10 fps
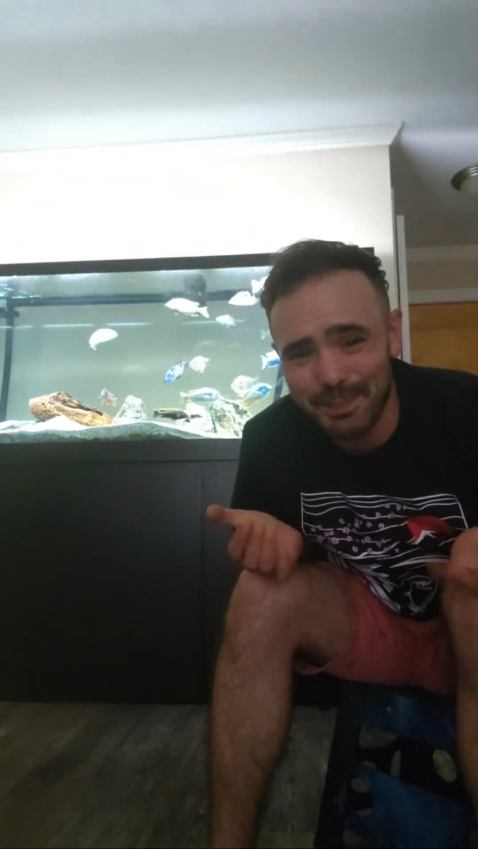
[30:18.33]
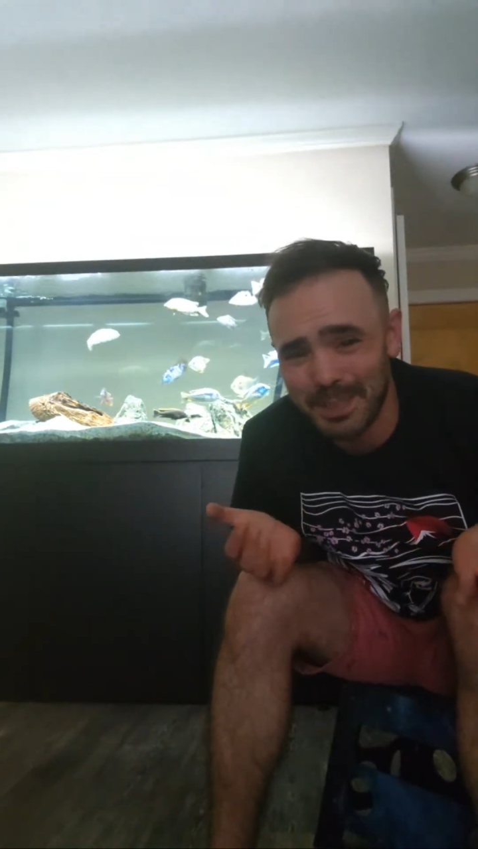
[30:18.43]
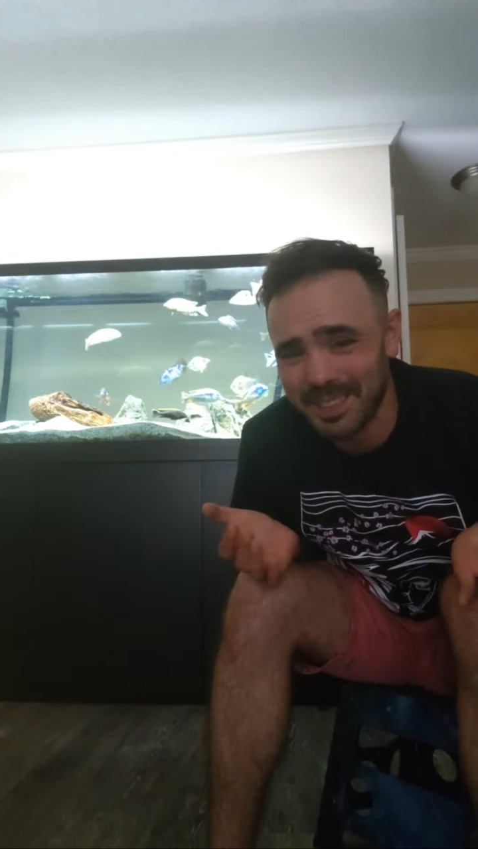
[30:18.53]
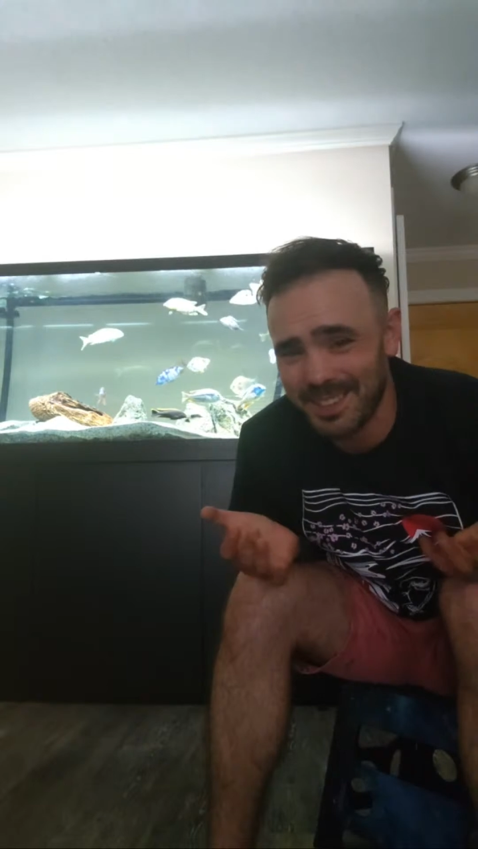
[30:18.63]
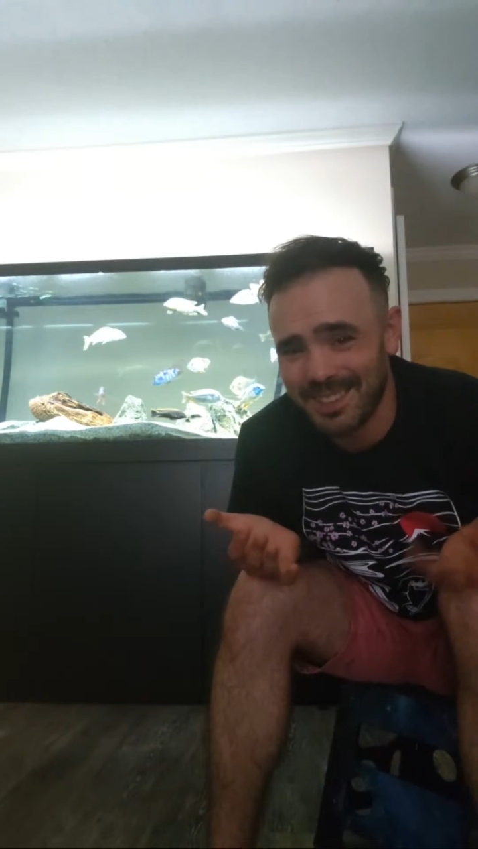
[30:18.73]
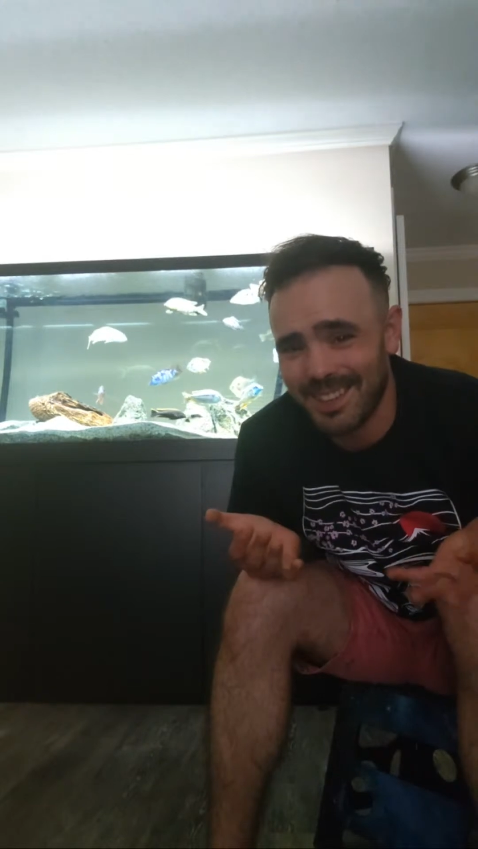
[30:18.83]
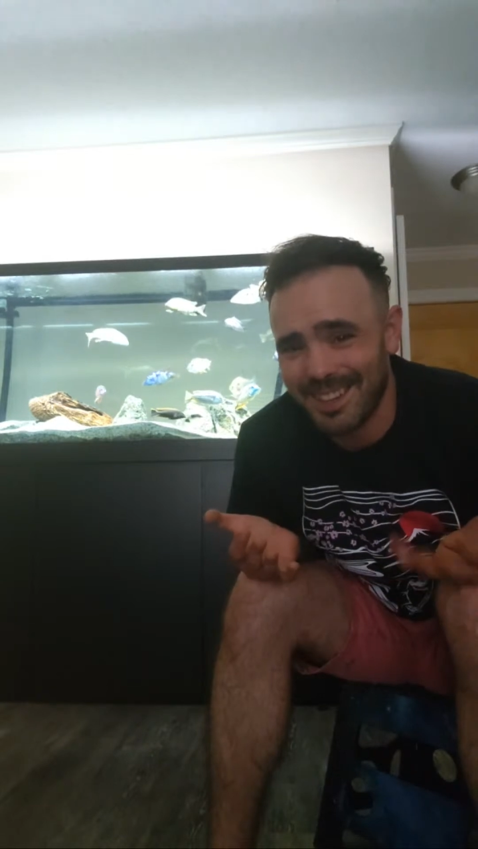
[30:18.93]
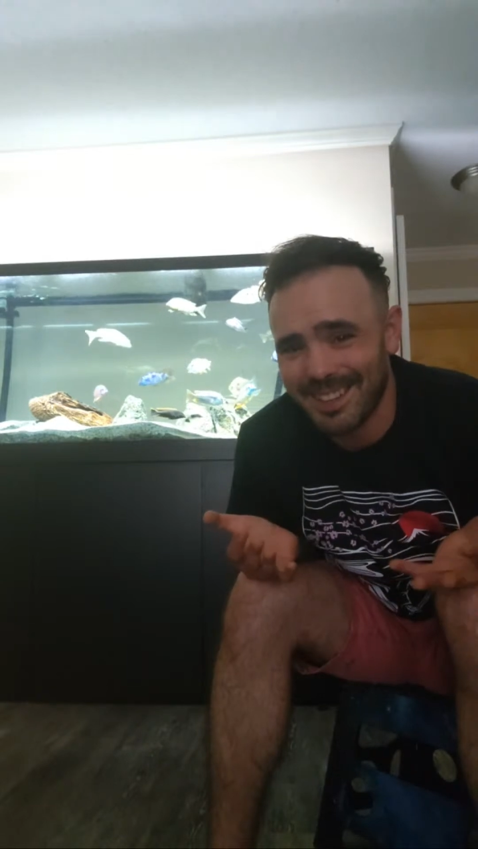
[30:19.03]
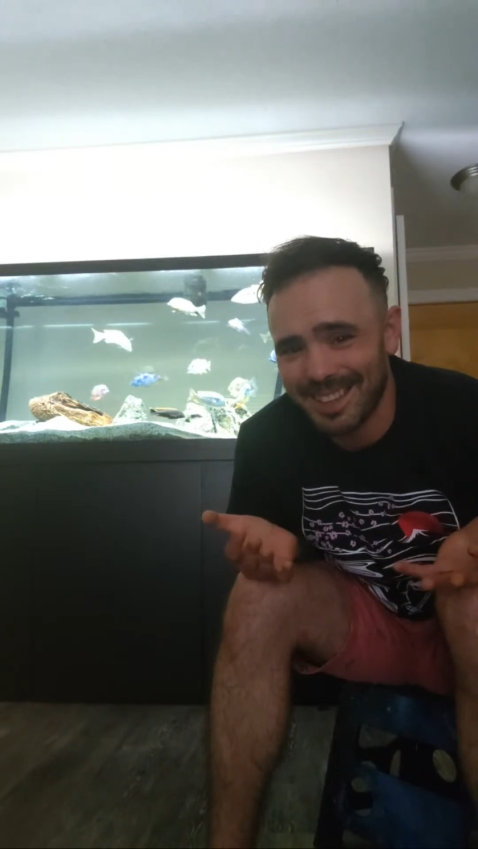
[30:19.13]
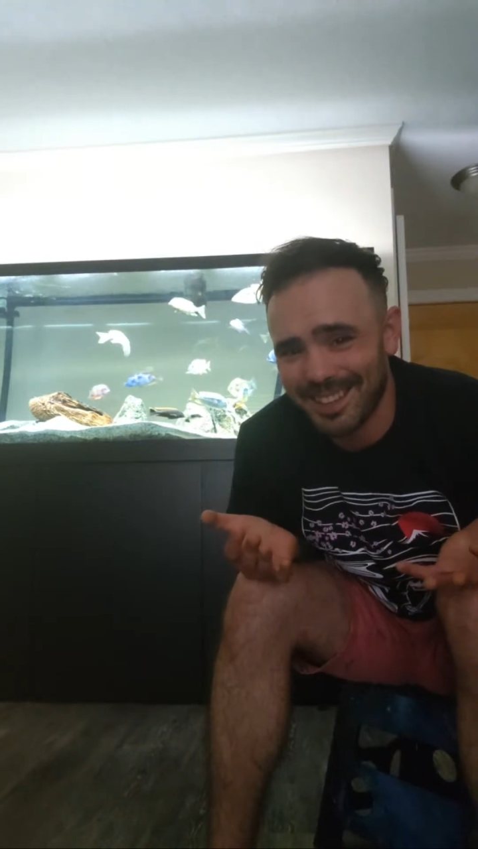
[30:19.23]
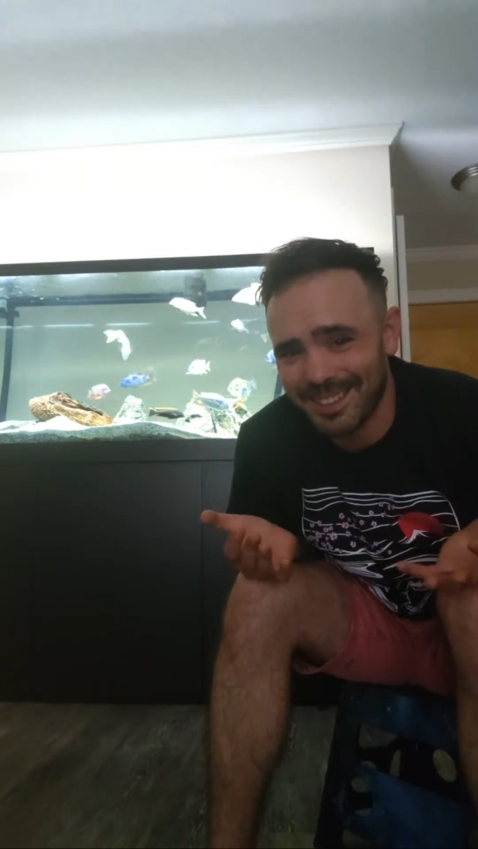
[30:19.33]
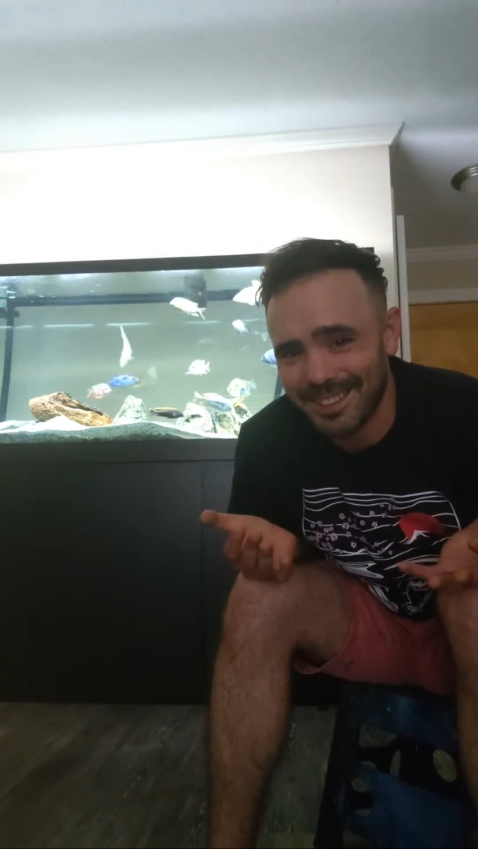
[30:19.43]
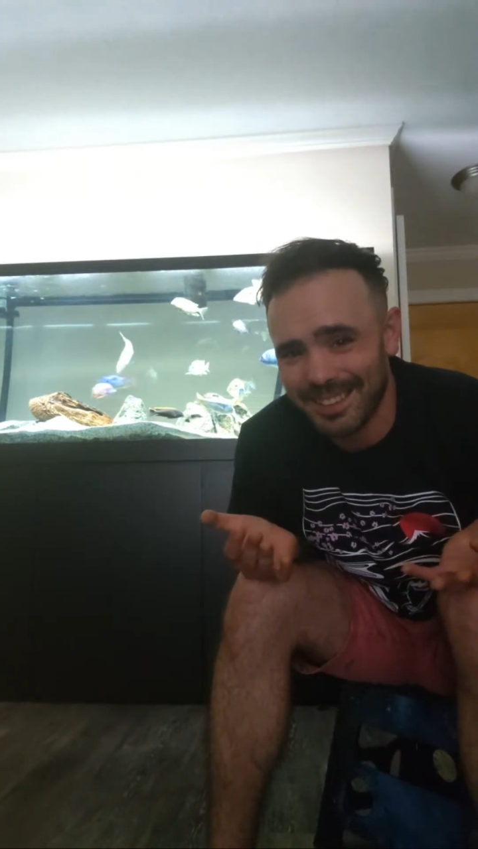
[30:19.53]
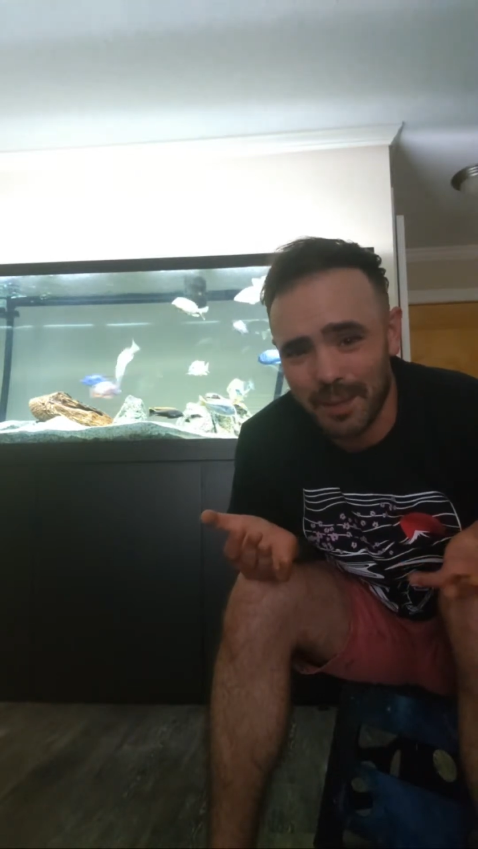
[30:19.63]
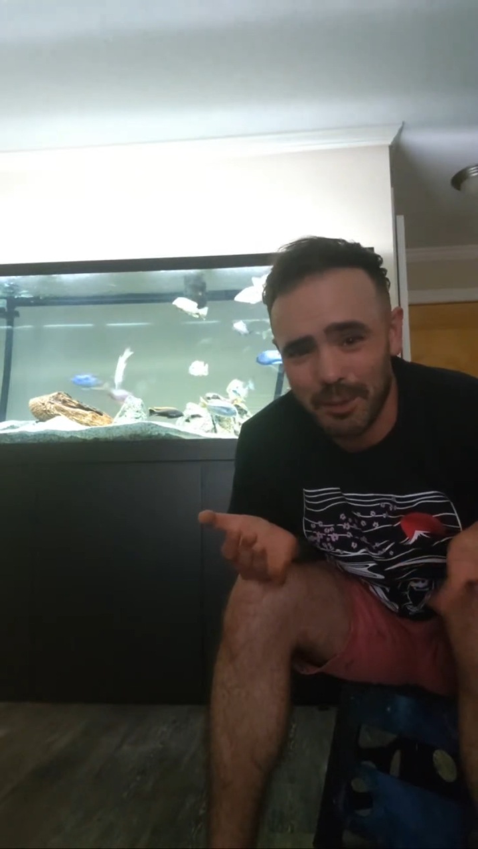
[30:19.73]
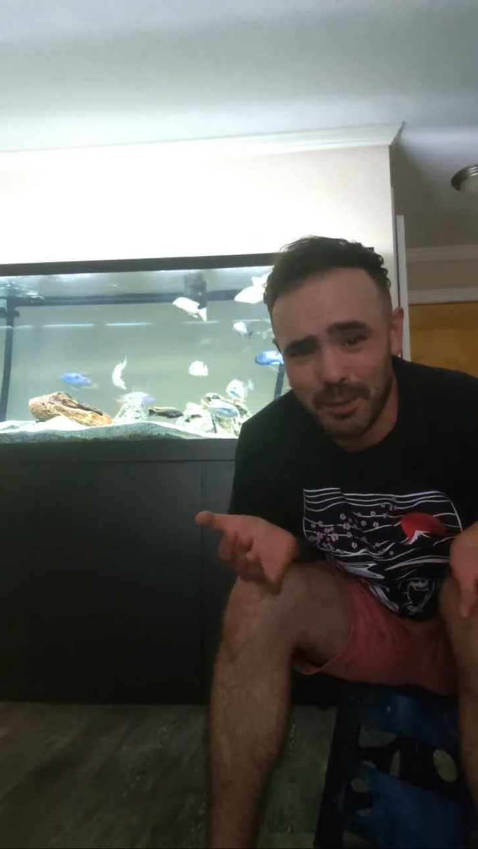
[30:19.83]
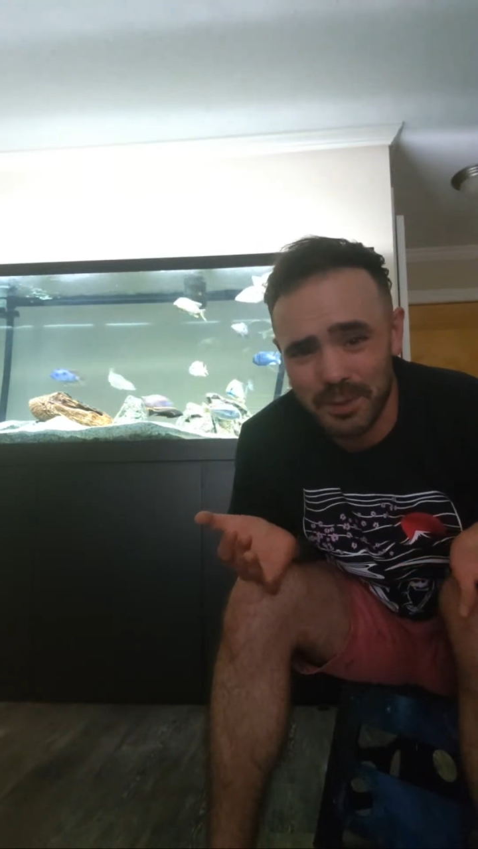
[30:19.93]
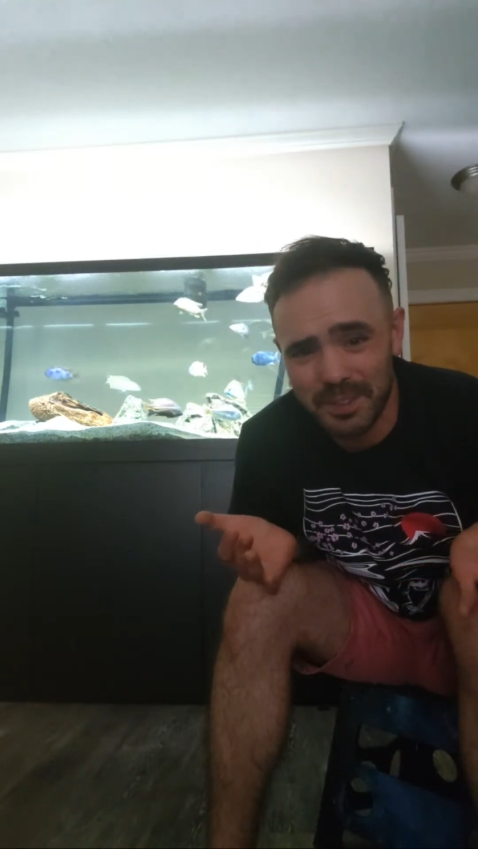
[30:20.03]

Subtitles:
because it's not exactly chemicals.